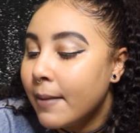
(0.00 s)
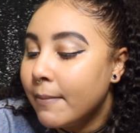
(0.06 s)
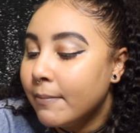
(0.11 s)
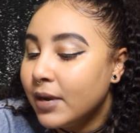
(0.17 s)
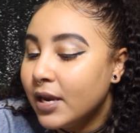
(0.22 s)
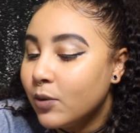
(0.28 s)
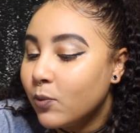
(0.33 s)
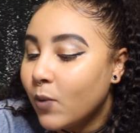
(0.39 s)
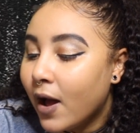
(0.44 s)

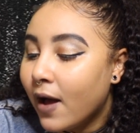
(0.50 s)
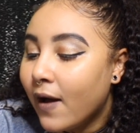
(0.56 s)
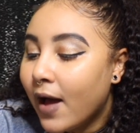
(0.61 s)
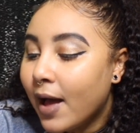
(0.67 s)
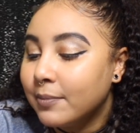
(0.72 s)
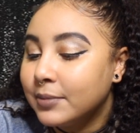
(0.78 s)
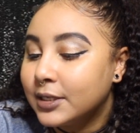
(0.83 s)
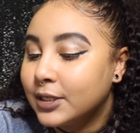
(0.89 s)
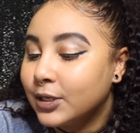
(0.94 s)
Meanwhile,
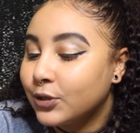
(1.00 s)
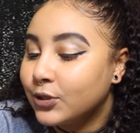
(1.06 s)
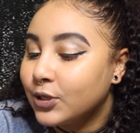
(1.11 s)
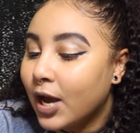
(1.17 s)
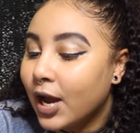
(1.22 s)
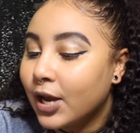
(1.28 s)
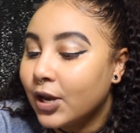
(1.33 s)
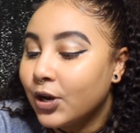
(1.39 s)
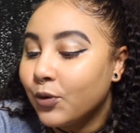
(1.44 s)
I'm still
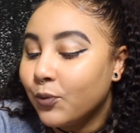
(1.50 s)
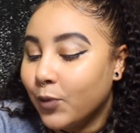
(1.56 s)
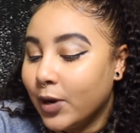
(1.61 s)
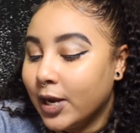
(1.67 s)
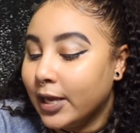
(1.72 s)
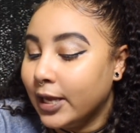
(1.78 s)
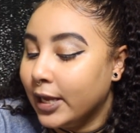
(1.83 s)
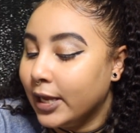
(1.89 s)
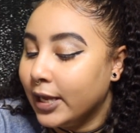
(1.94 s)
talking to
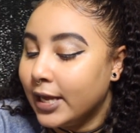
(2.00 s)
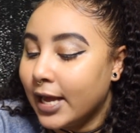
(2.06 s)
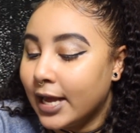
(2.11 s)
Ricky.